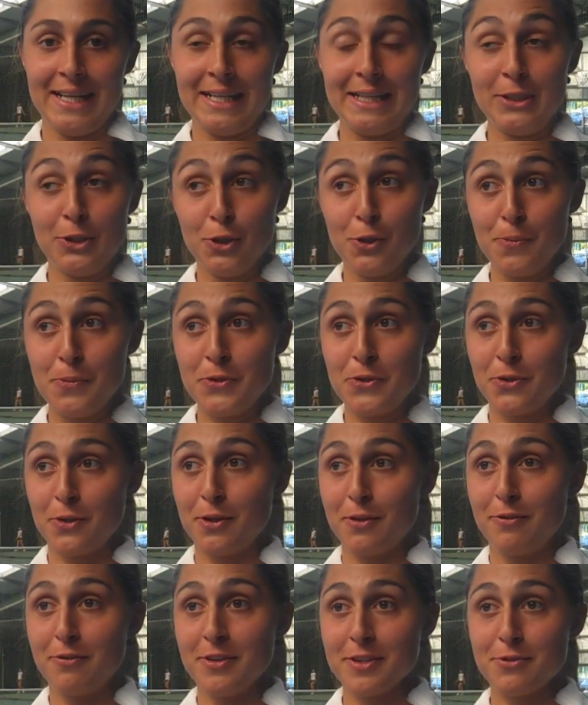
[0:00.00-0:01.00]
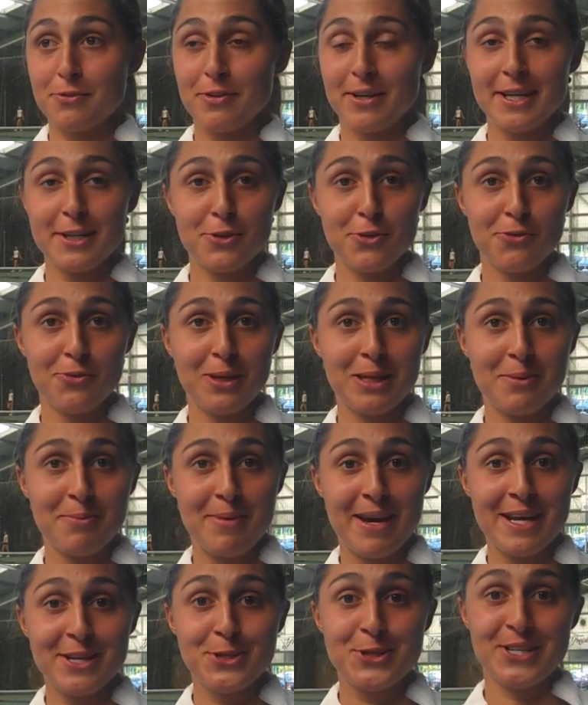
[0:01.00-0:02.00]
I hope so. It feels great to win a
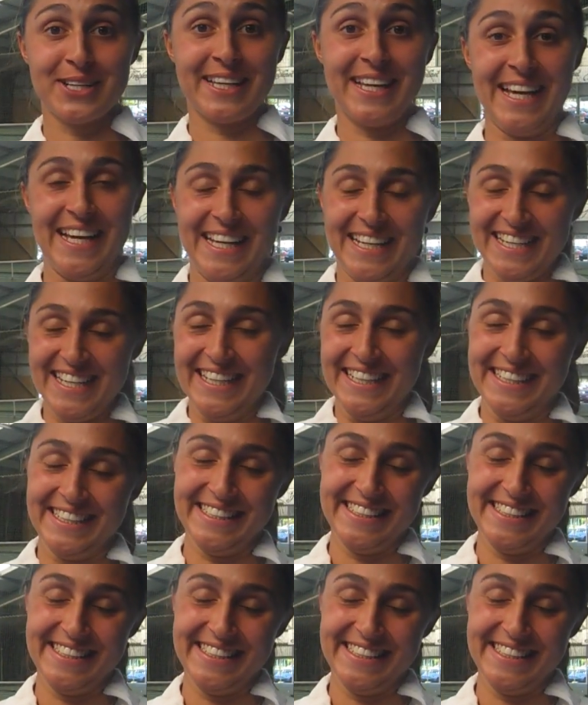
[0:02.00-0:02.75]
match again.